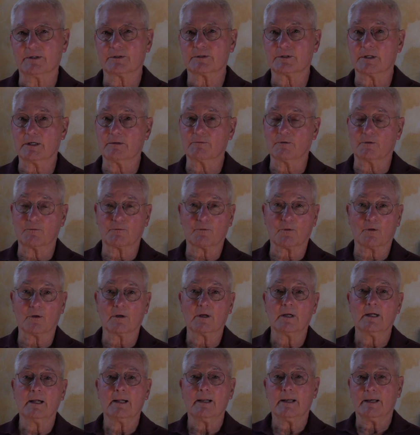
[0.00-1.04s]
Save it for
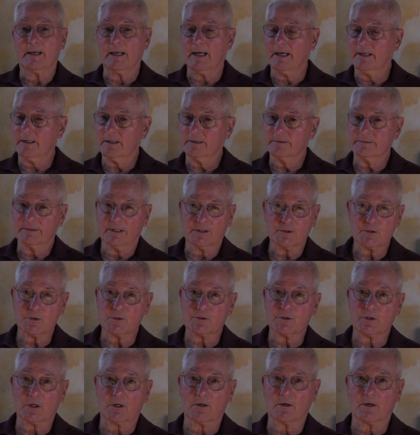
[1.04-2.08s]
not
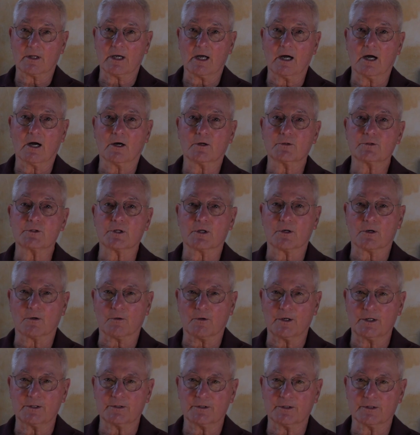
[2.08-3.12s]
necessarily our
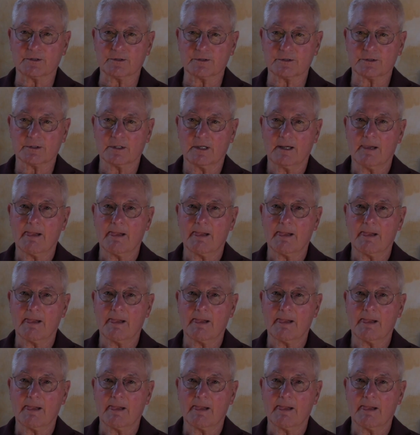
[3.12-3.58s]
generations,